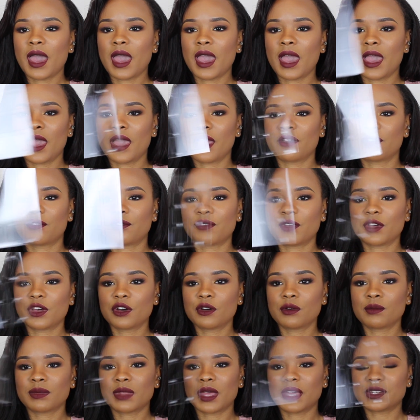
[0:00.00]
a
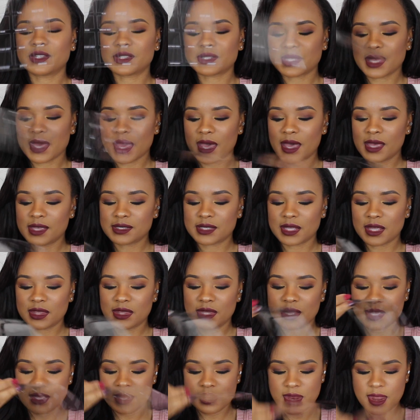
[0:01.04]
film that just has
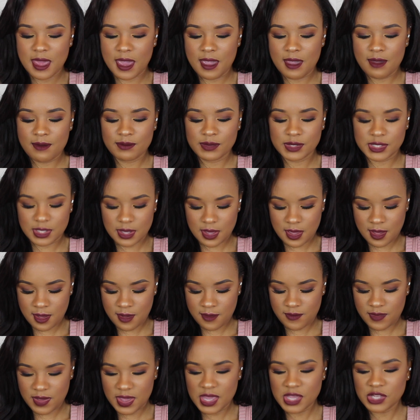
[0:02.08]
the names
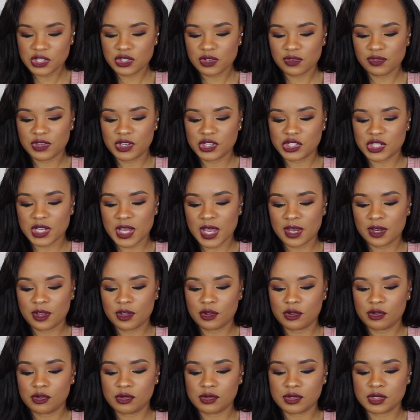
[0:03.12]
of each of the
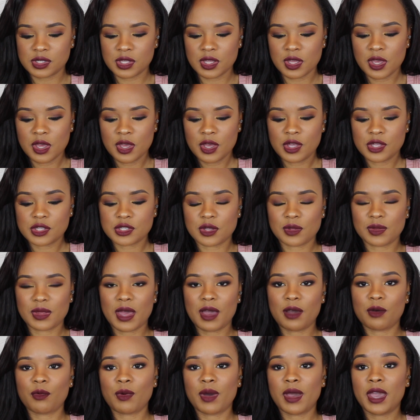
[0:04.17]
shadows, so
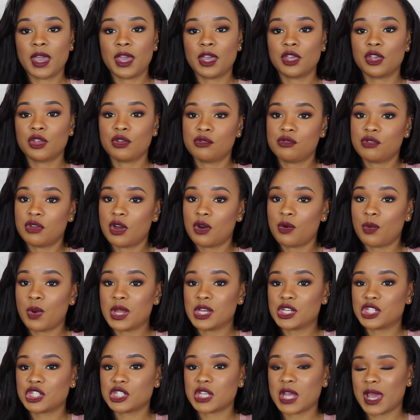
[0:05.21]
that way you know
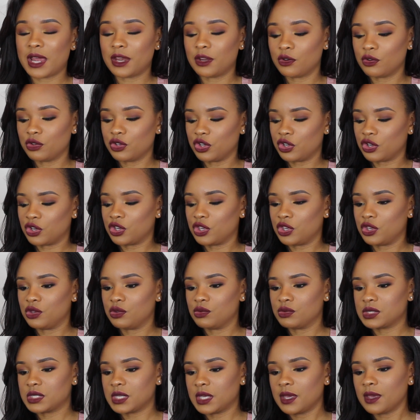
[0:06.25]
what shadow you're
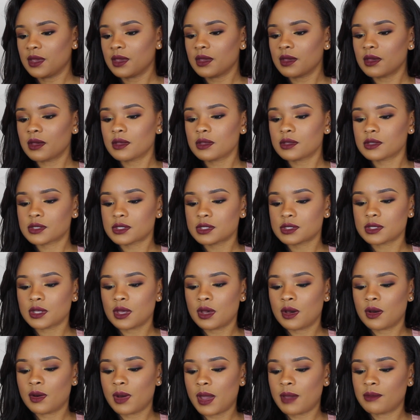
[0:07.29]
using.
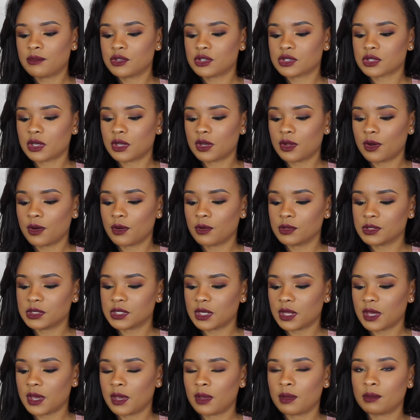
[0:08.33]
So I'm just going to hold
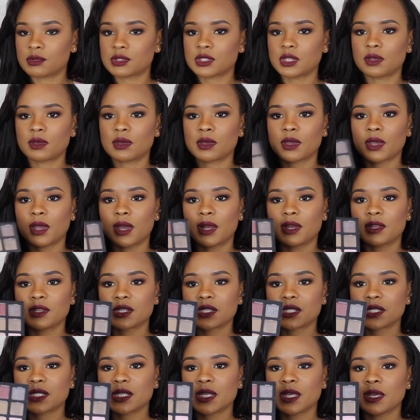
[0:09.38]
it up so you can kind of
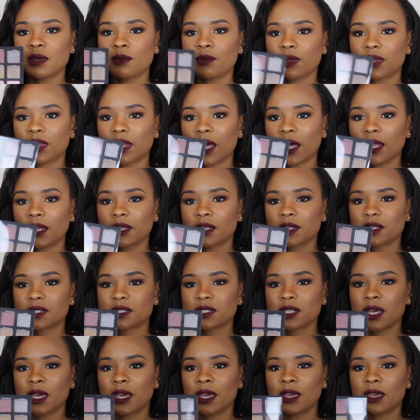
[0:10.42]
see what that looks
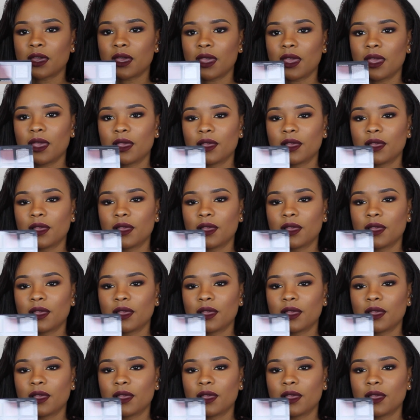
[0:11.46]
like